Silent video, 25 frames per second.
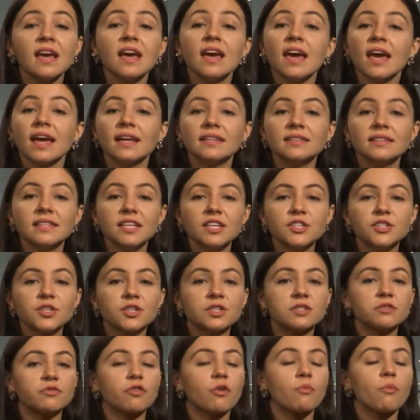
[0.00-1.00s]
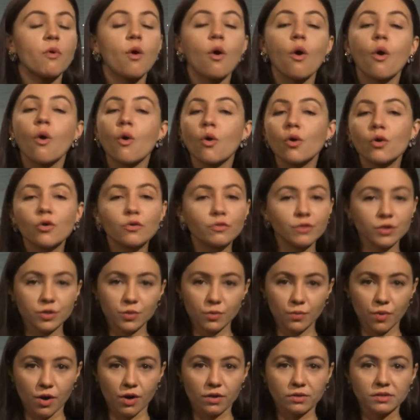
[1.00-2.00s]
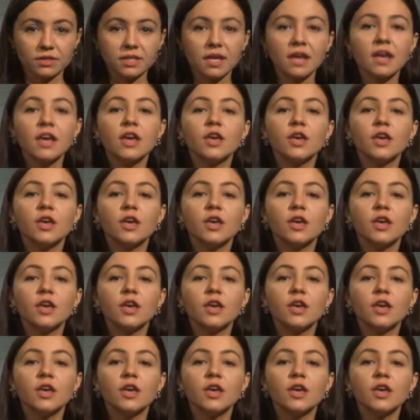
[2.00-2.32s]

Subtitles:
and teachers from all over the world,